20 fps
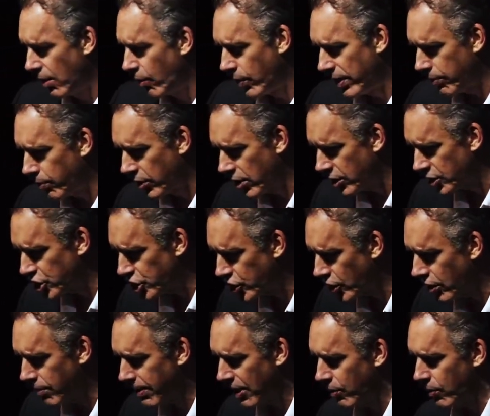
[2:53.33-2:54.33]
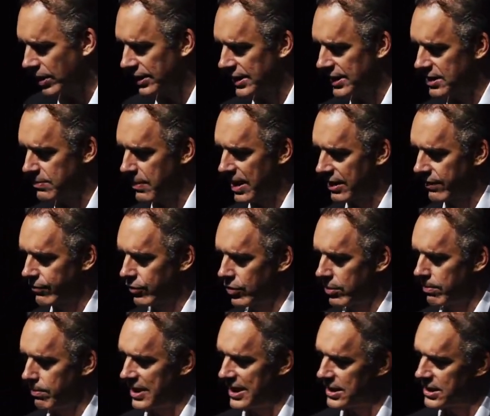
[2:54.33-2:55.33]
We, we're not sure about what these
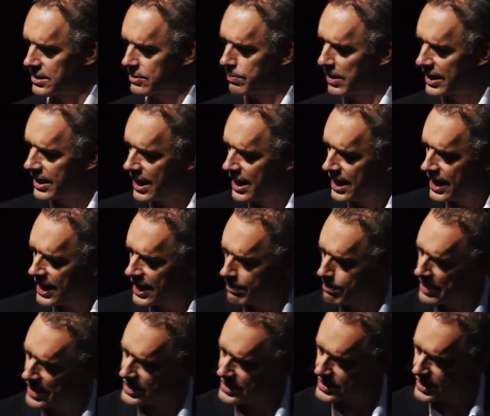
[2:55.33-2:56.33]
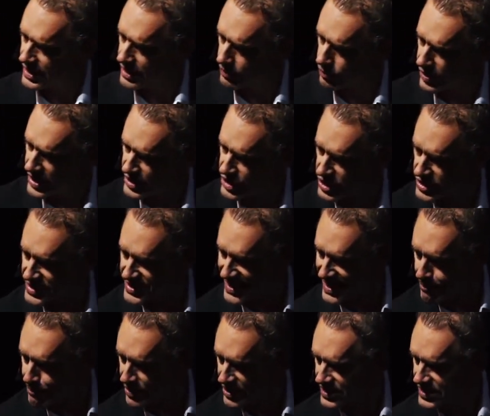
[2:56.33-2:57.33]
metaphor means, but it means that it reaches
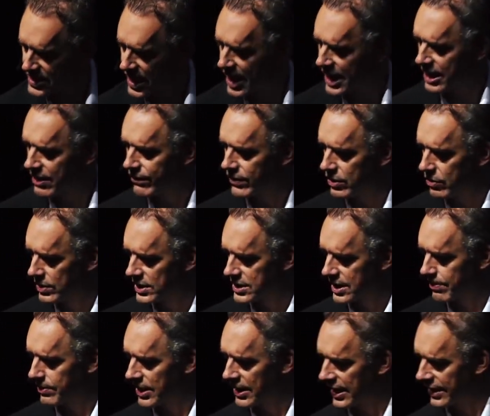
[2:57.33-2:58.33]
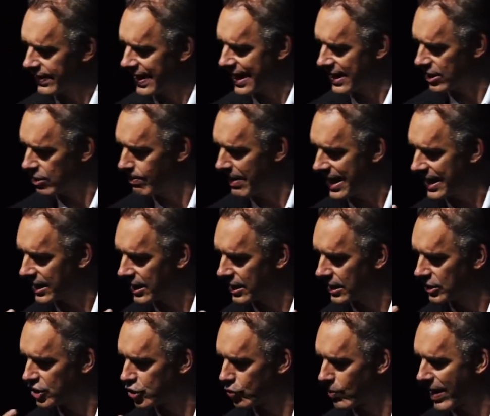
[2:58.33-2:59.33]
deep inside of you. It's something like that. You make
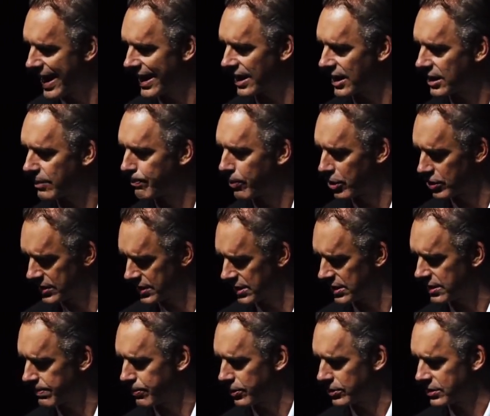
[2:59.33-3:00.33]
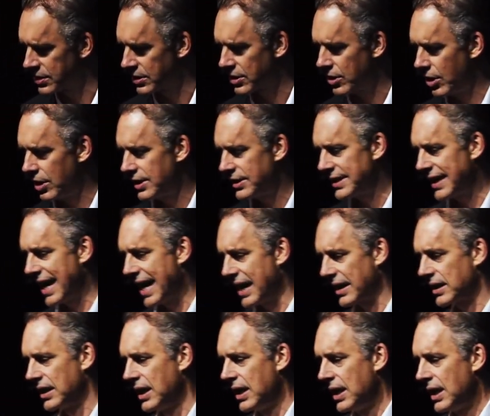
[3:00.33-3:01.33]
direct person to person
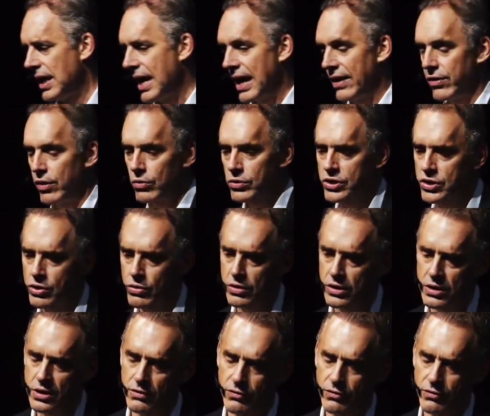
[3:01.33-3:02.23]
contact. And those sorts